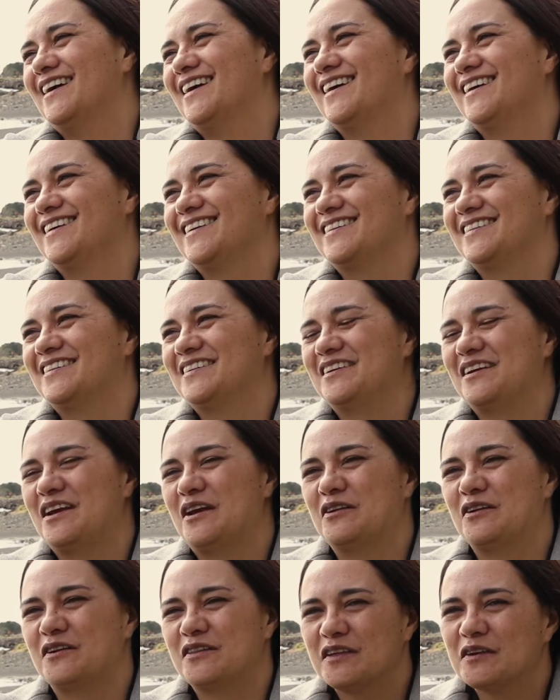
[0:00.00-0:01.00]
eh? Yeah.
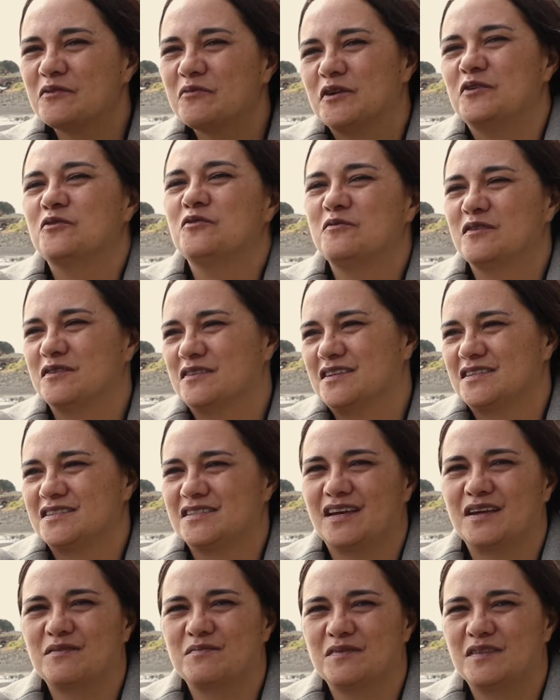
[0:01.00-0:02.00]
And I think we all want the
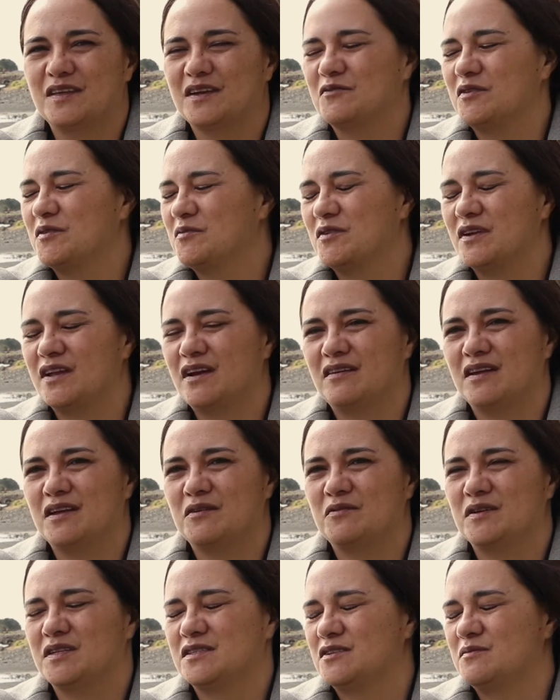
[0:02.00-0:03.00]
same thing. We want our
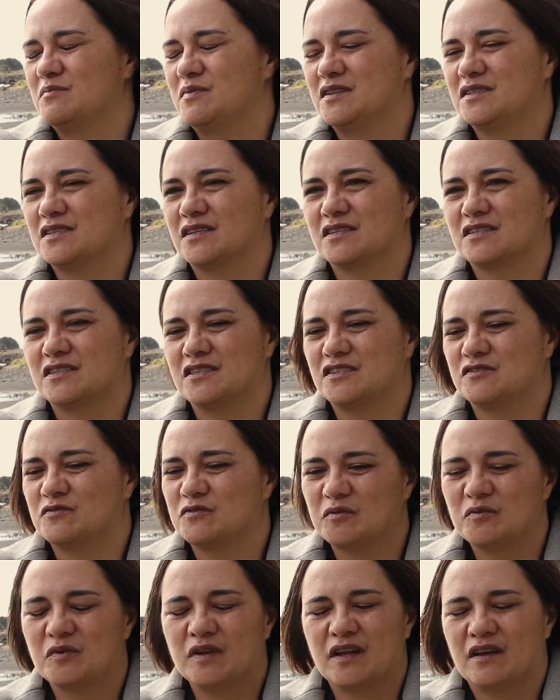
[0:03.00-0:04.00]
iwi to be
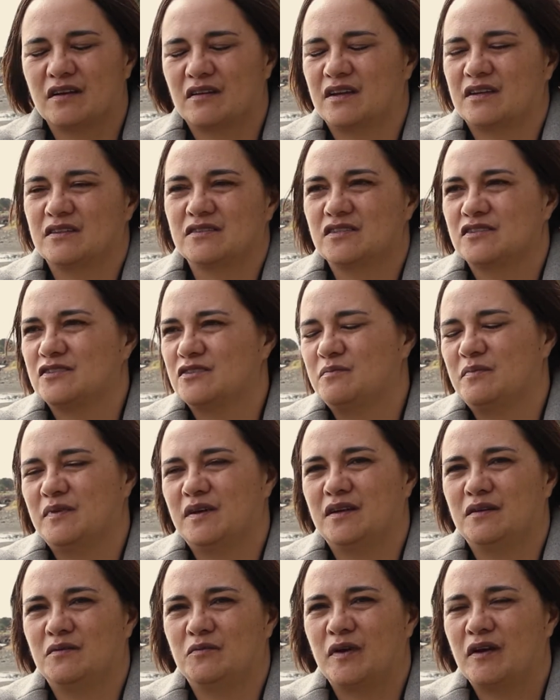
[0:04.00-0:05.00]
successful. We want our kids to
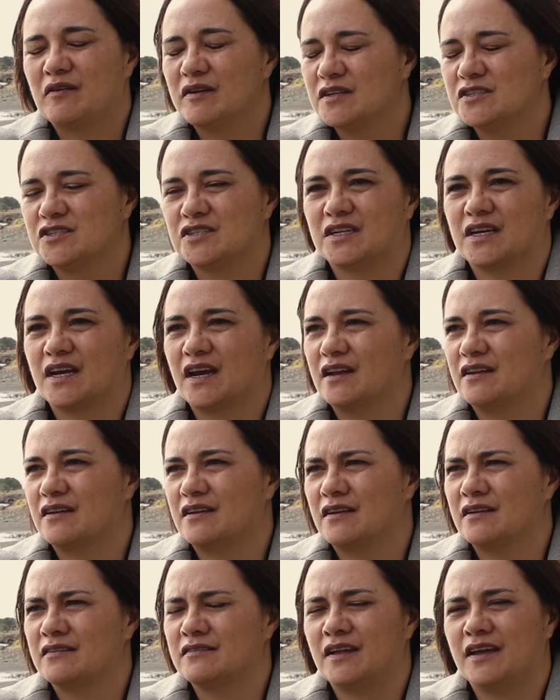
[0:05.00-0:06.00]
be well
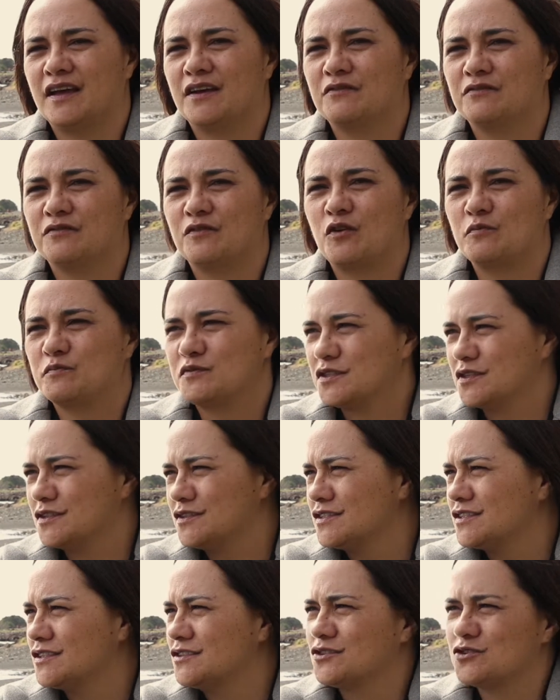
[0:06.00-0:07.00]
educated and have
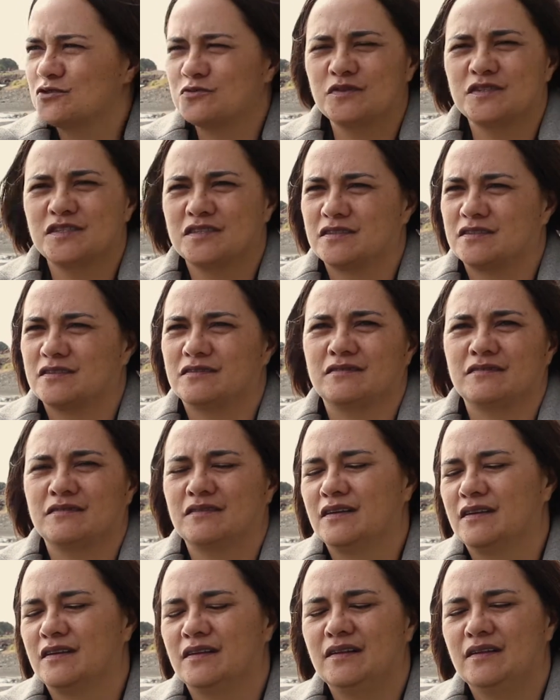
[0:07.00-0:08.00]
options and choice.
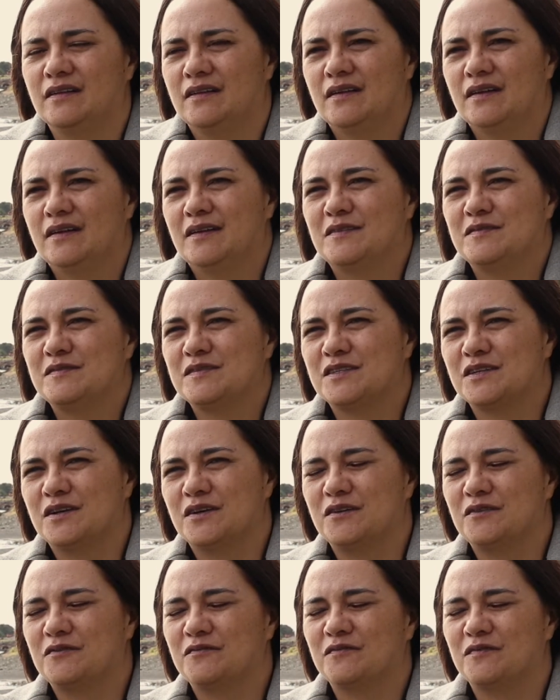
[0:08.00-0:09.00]
And so
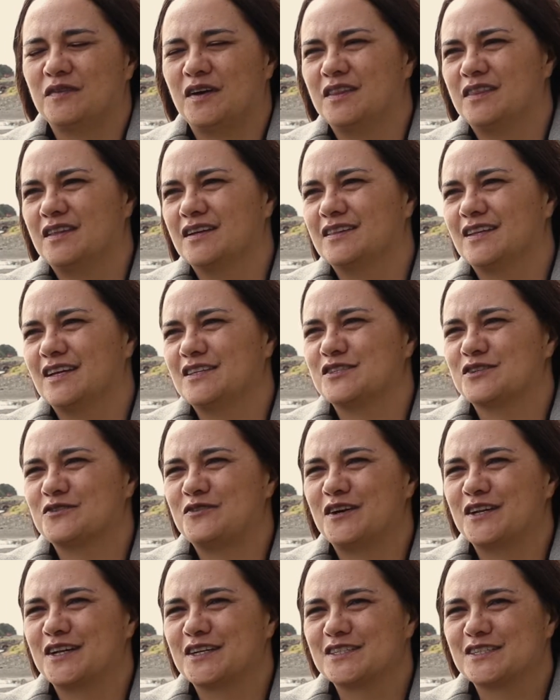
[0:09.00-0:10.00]
I think that's
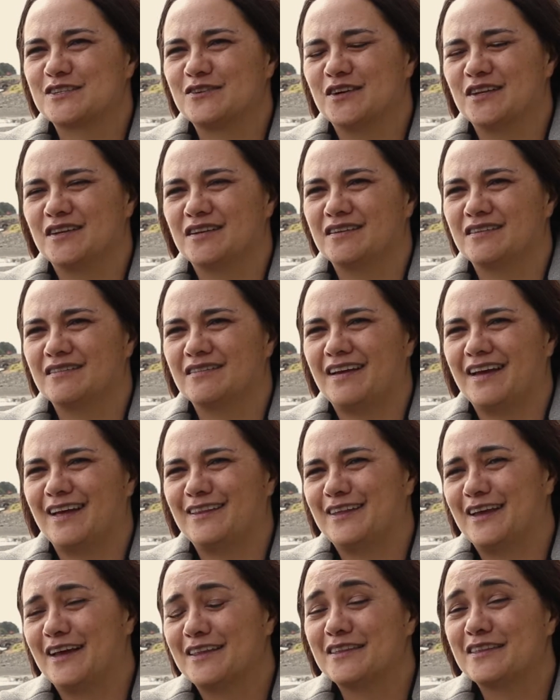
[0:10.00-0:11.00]
quite exciting.
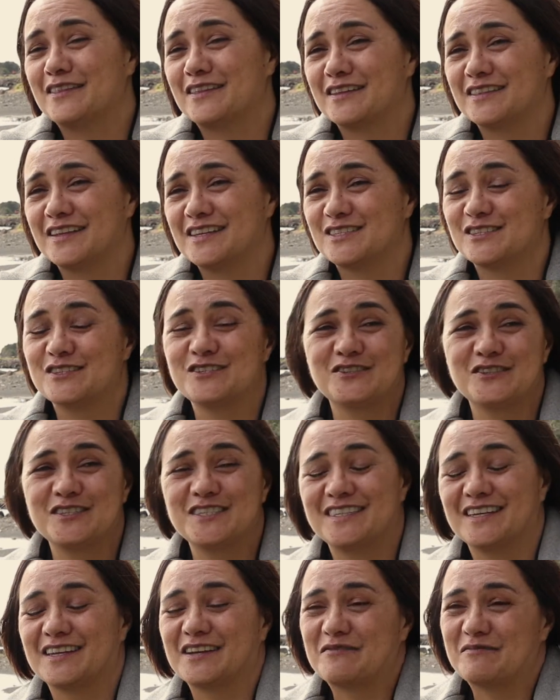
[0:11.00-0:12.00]
And the other thing that's
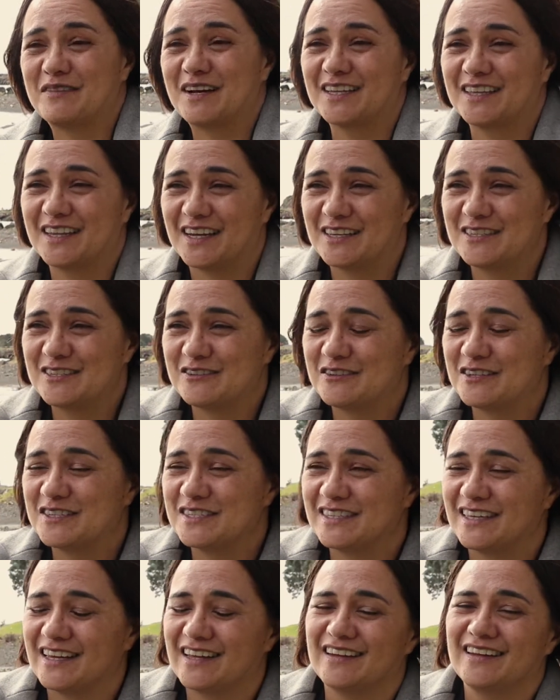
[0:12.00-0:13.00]
interesting in Mātātua
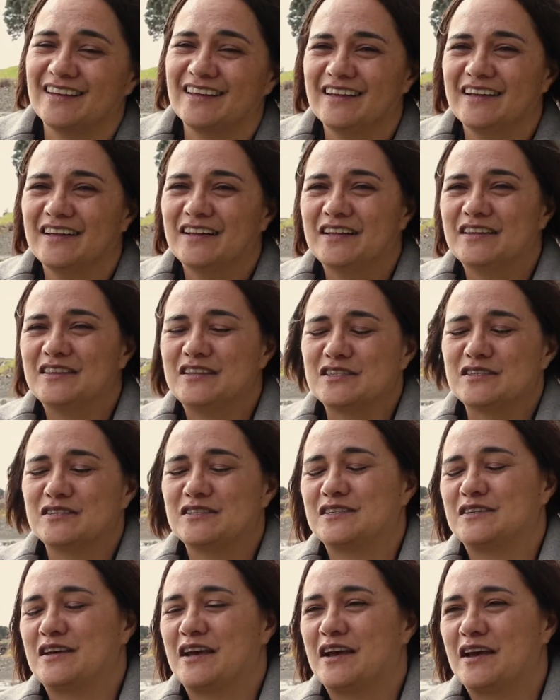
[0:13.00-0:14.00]
is that
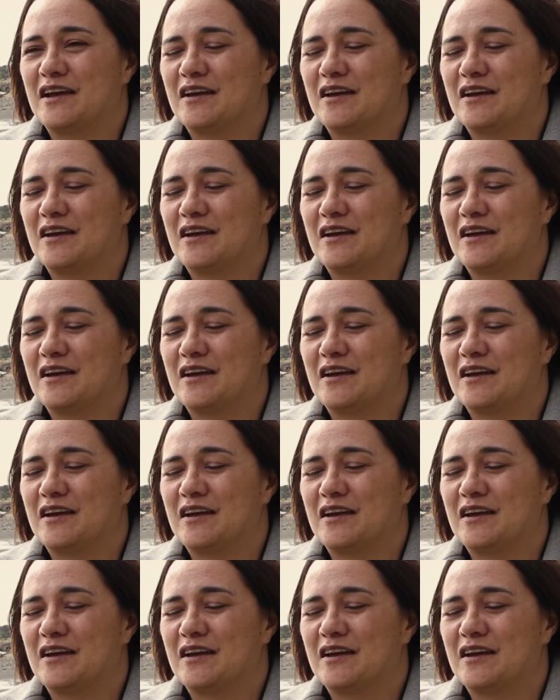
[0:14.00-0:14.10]
there's